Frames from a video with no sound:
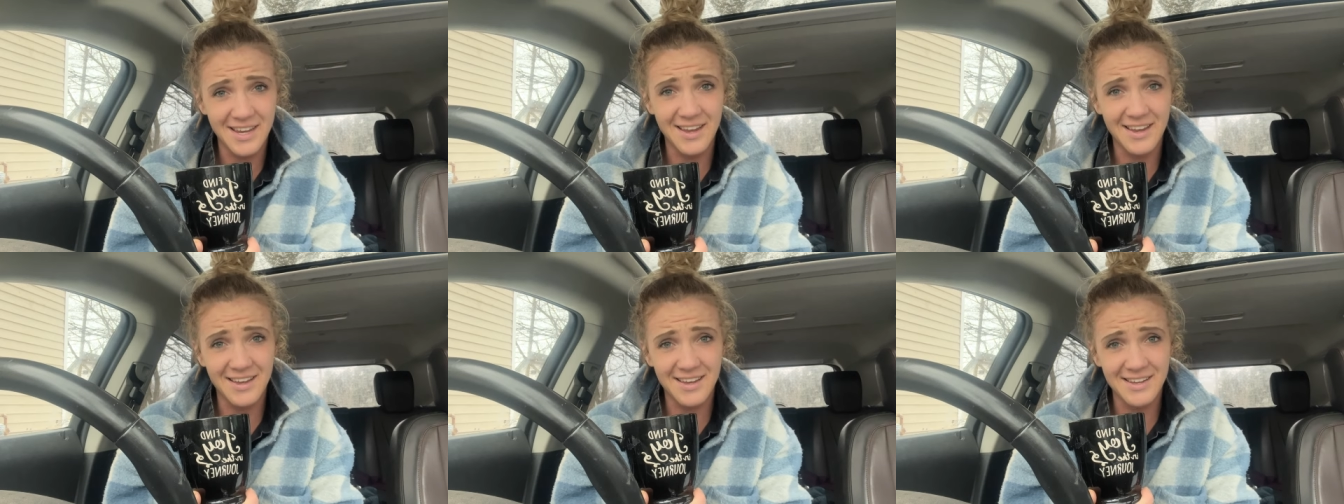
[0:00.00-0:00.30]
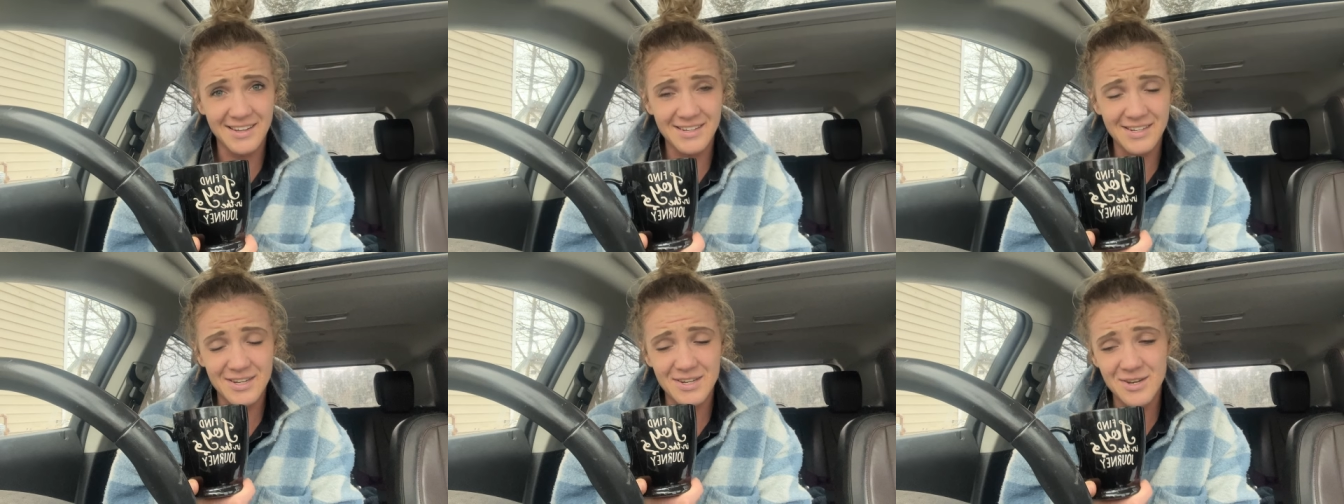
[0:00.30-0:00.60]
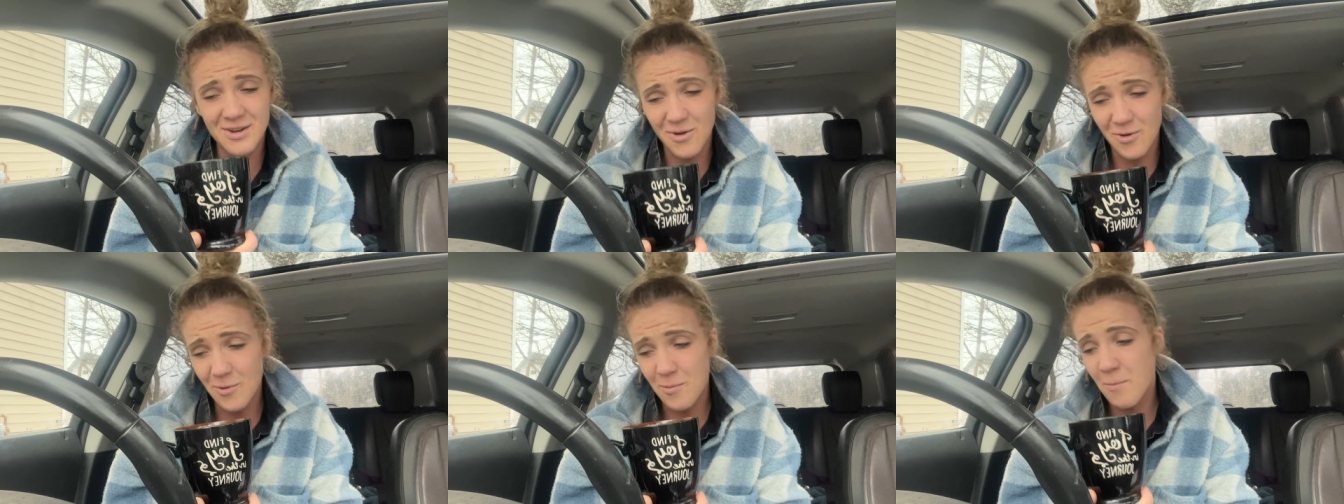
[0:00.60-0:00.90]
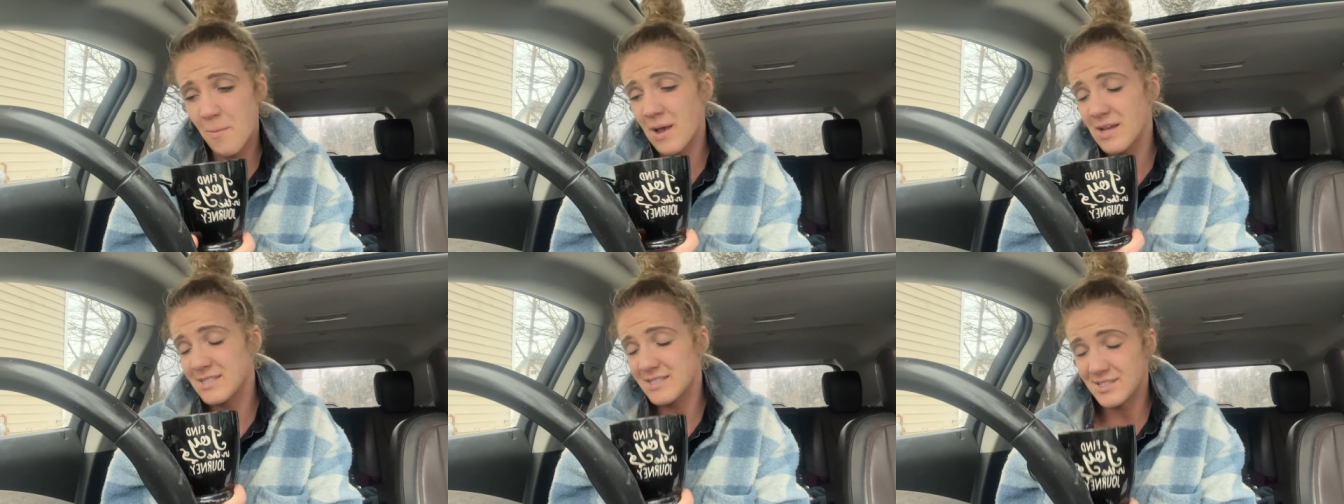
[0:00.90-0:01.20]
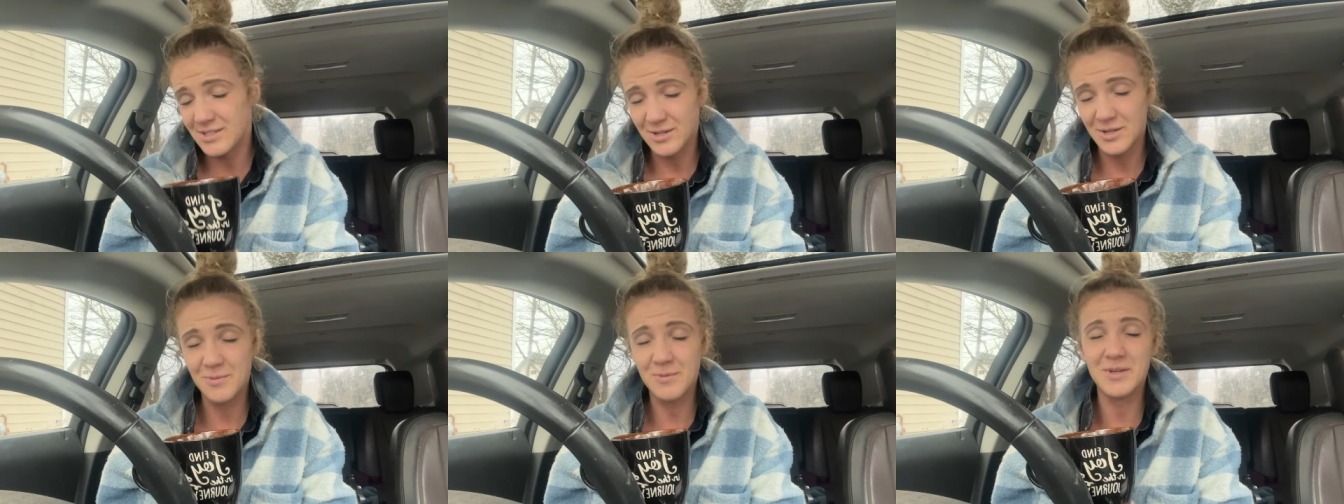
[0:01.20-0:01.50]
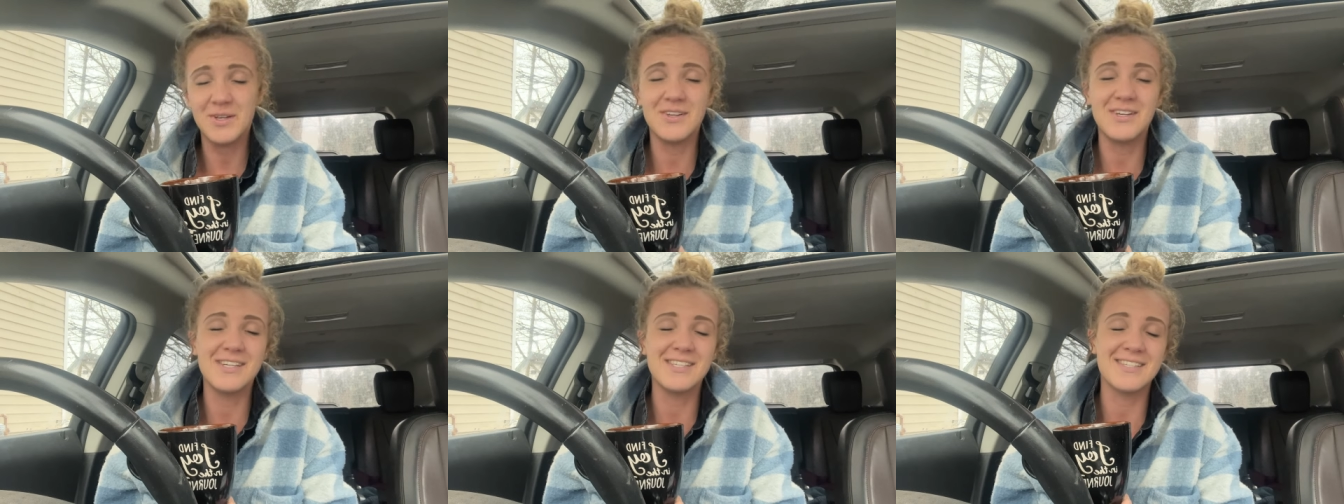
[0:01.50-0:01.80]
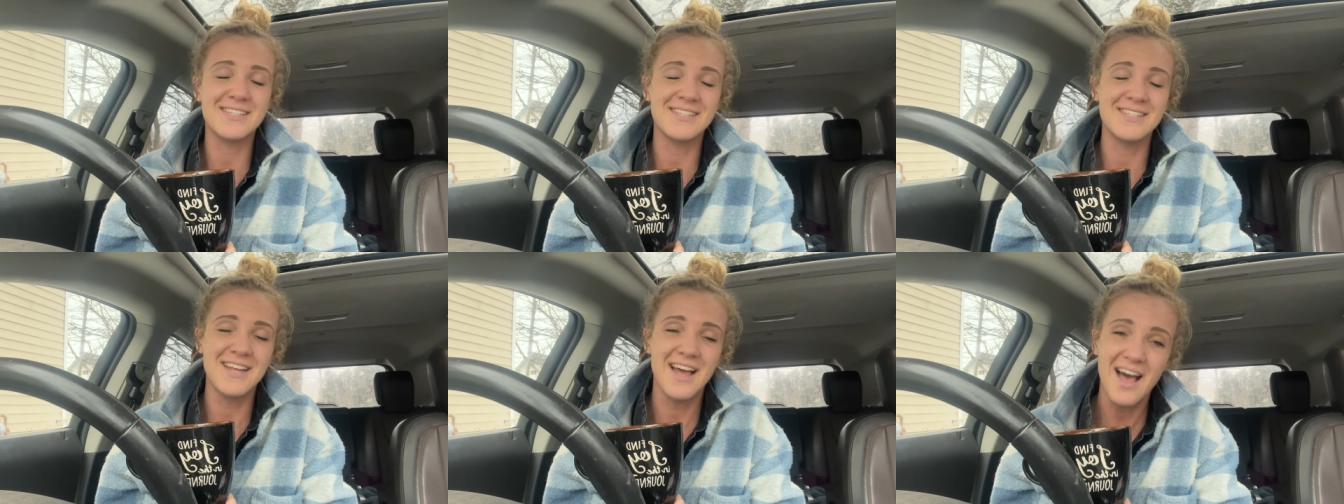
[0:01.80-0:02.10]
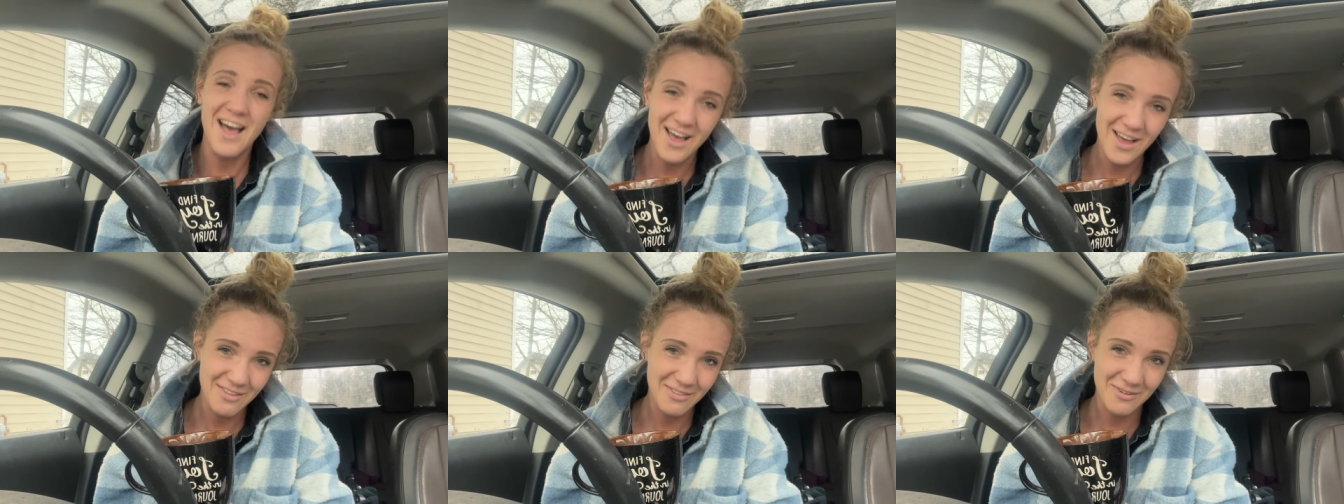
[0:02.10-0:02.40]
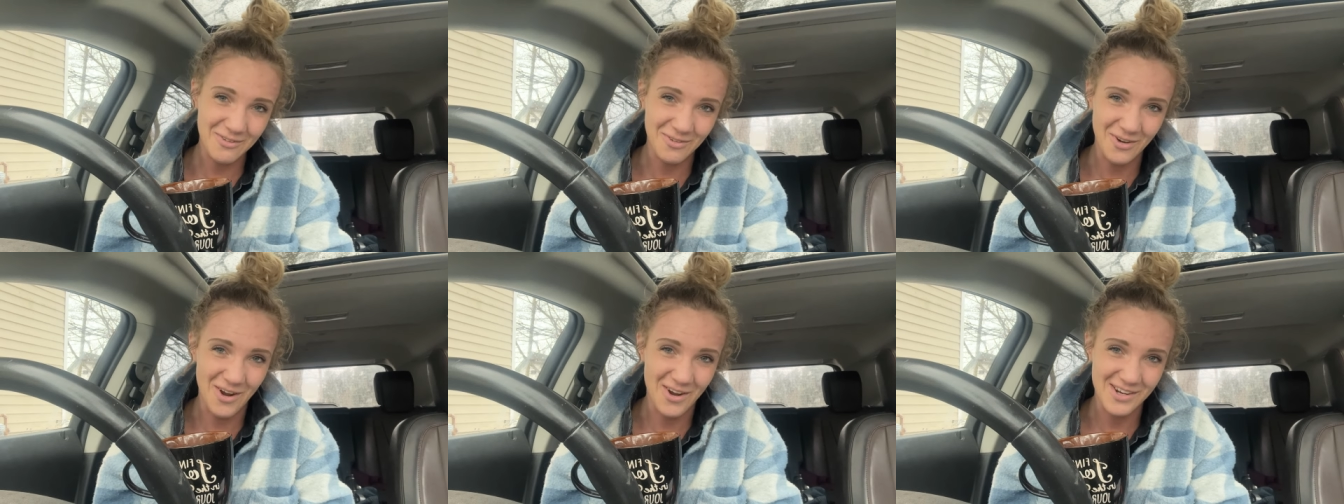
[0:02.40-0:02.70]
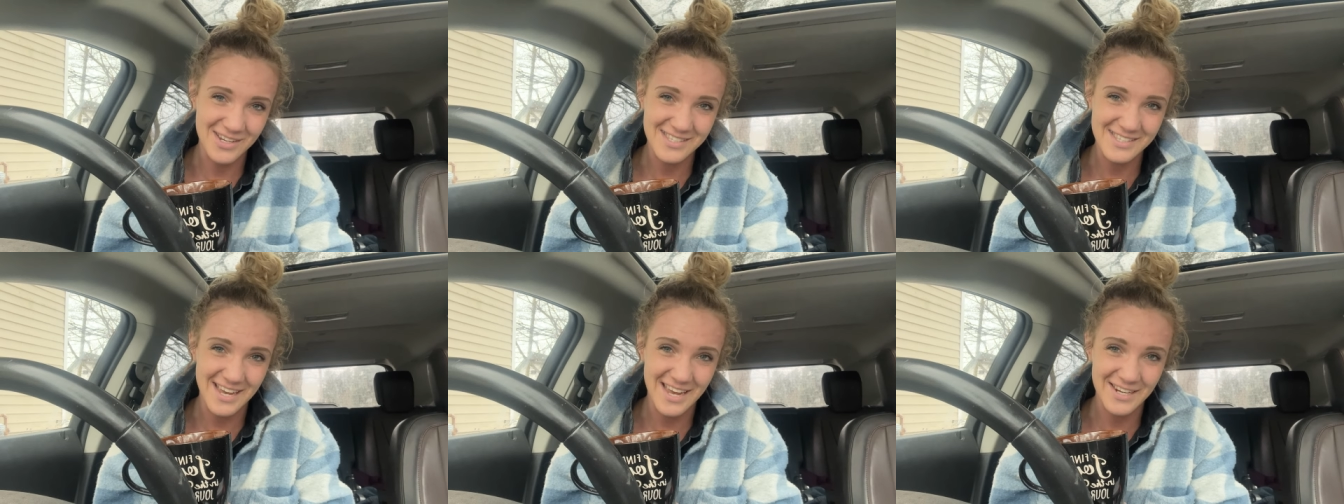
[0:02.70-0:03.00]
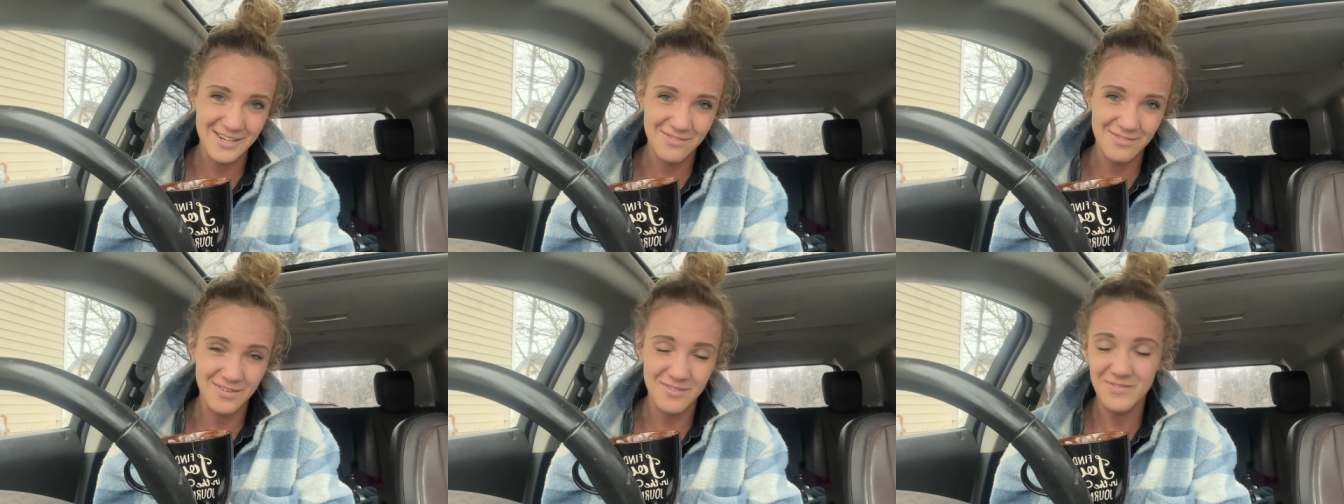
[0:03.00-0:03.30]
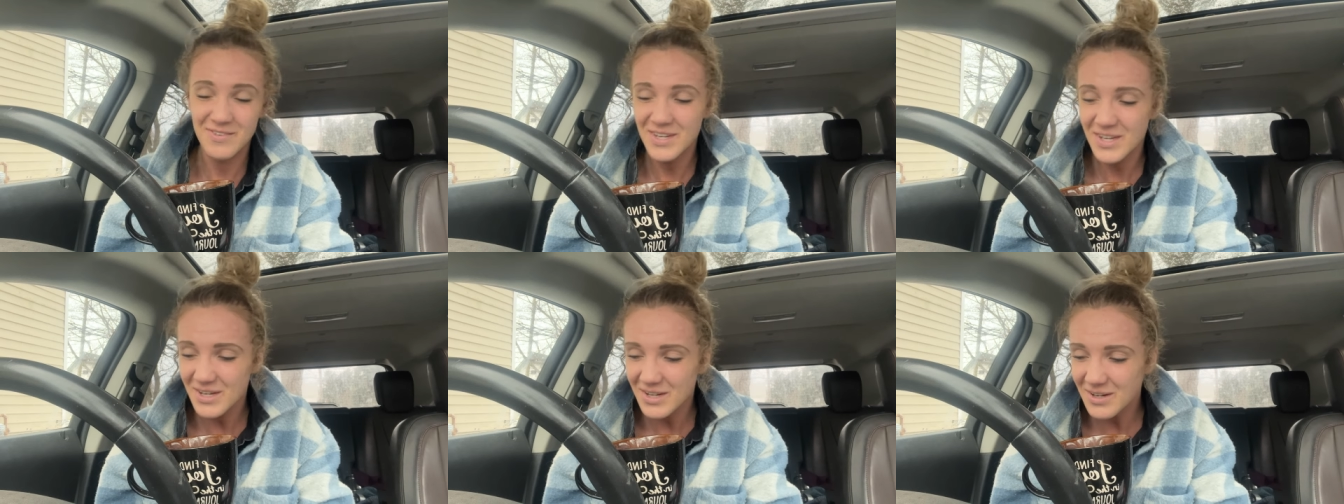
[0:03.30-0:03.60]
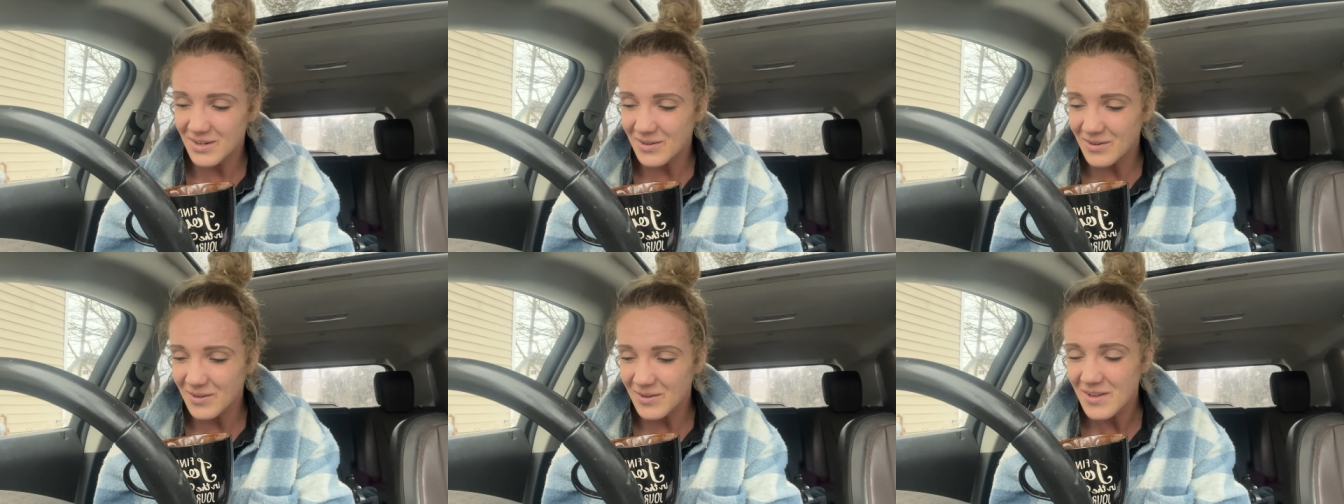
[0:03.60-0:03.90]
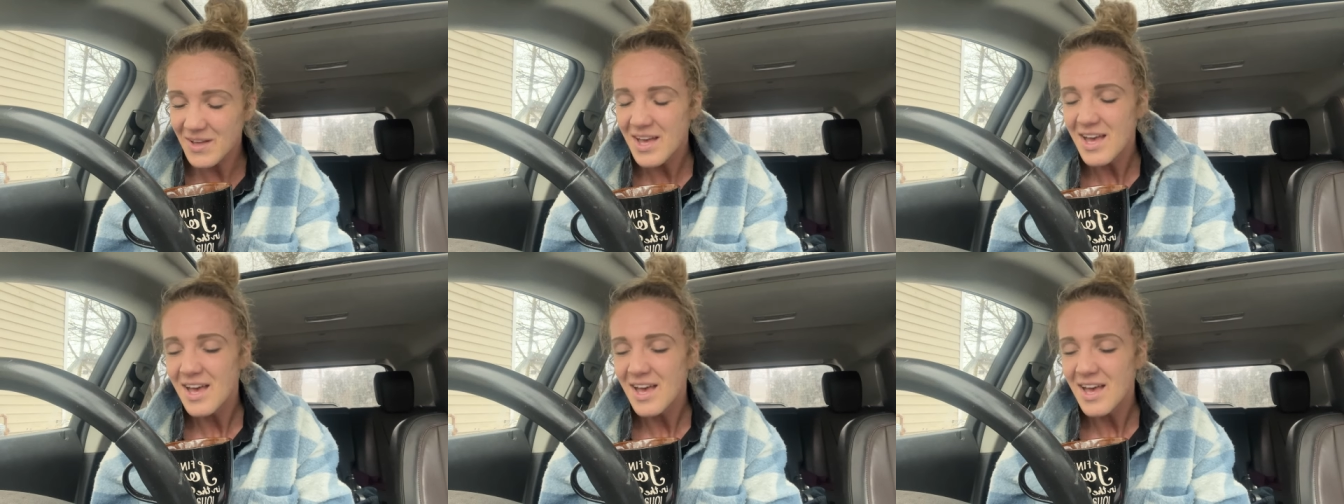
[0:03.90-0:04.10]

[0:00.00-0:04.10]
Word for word: and no, my steering wheel is not on the wrong side of the vehicle.